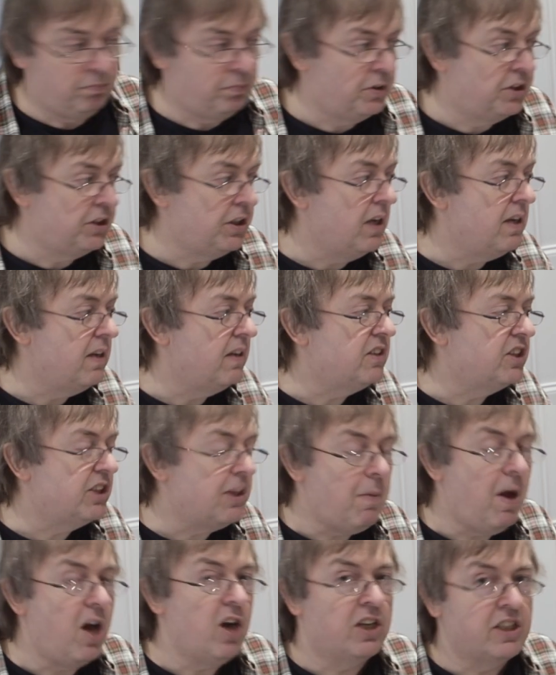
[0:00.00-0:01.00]

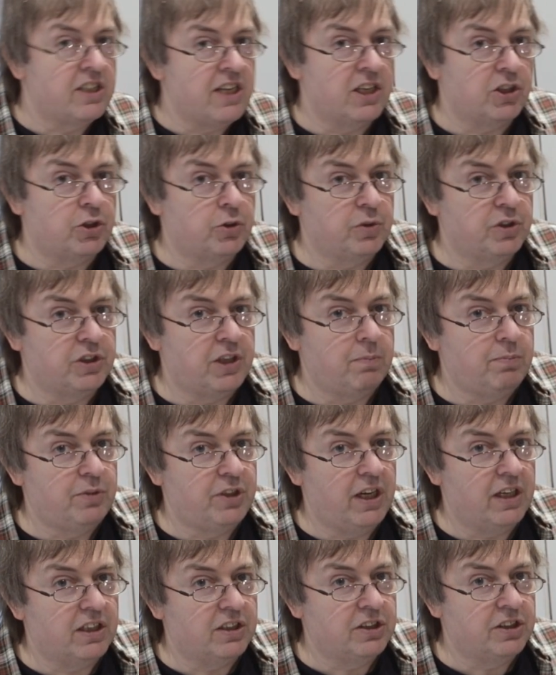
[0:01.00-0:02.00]
some architectural
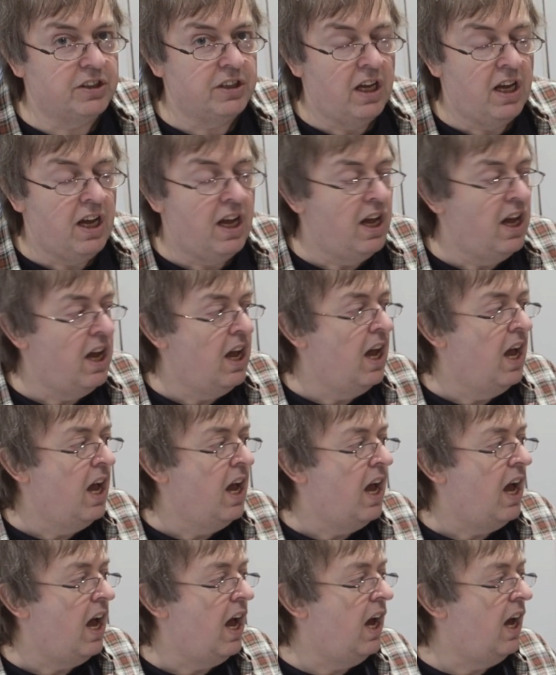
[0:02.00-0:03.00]
subjects
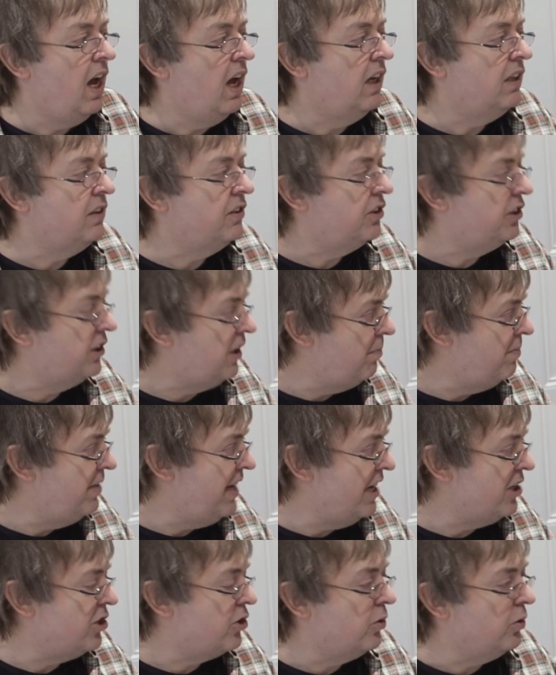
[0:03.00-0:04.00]
and some
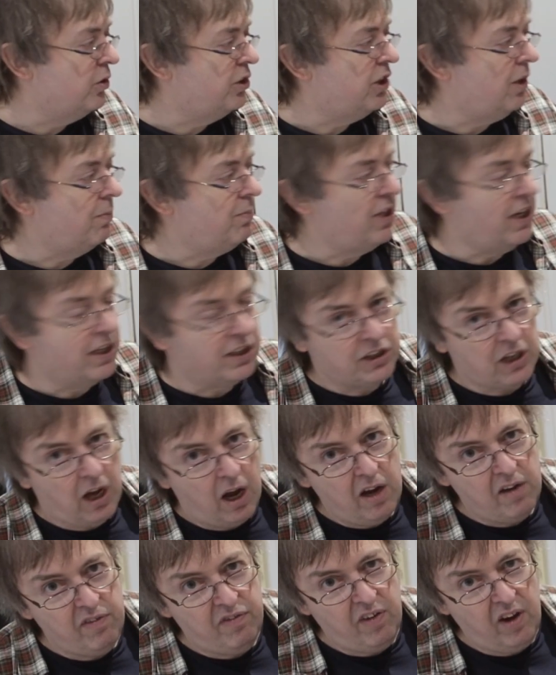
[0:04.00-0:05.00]
natural subjects,
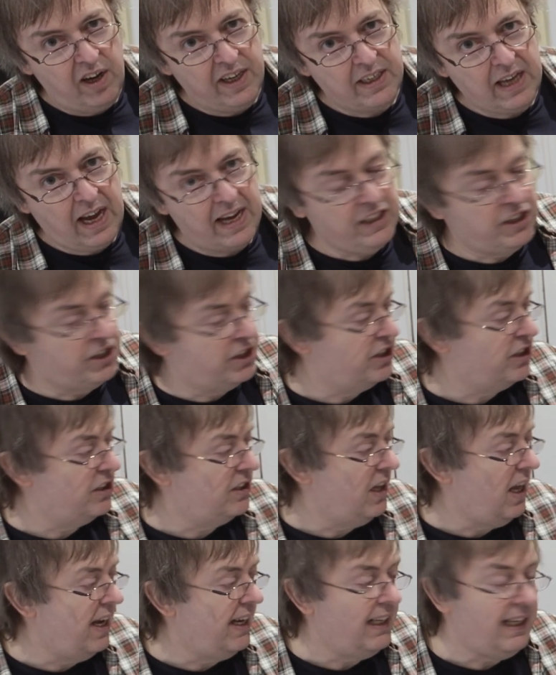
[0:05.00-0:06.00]
I find a
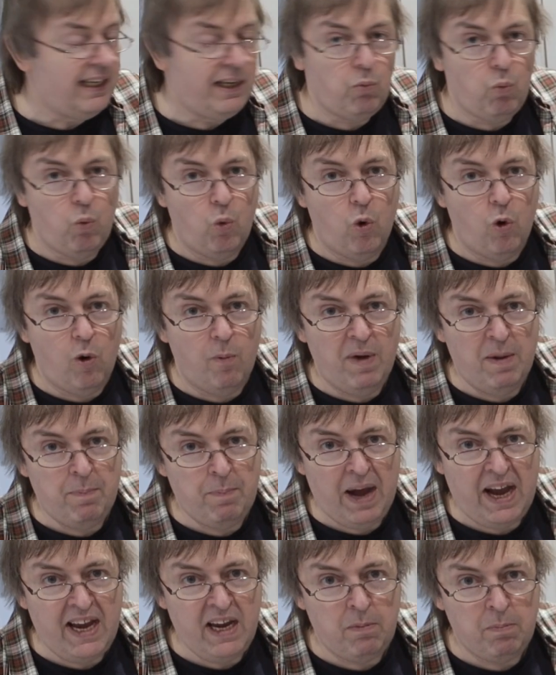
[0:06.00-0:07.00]
slightly warmer
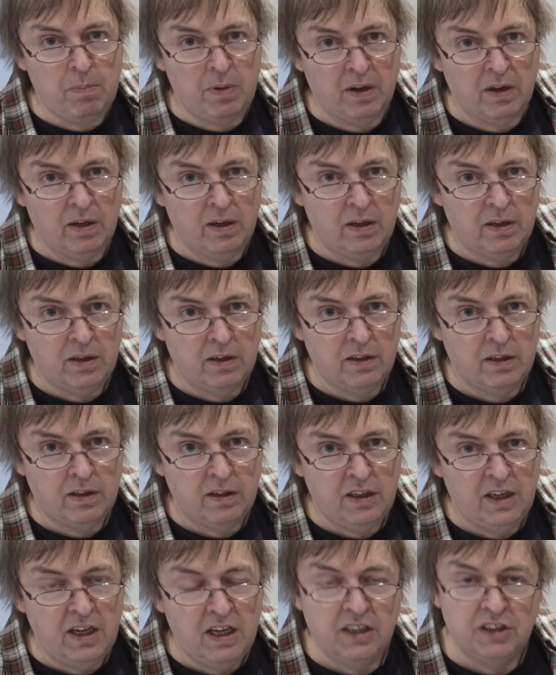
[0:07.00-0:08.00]
paper
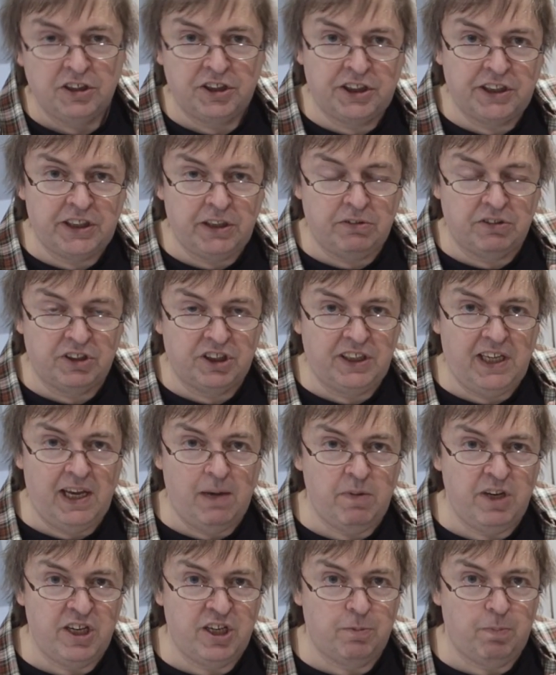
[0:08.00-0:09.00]
suits the
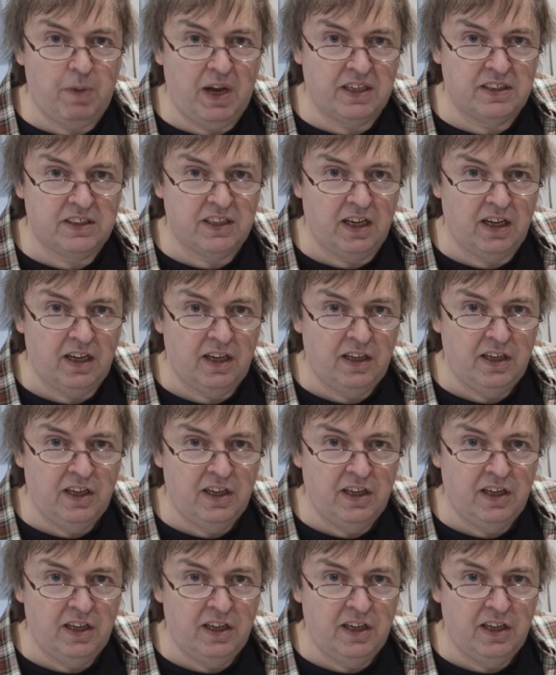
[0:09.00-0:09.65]
image better.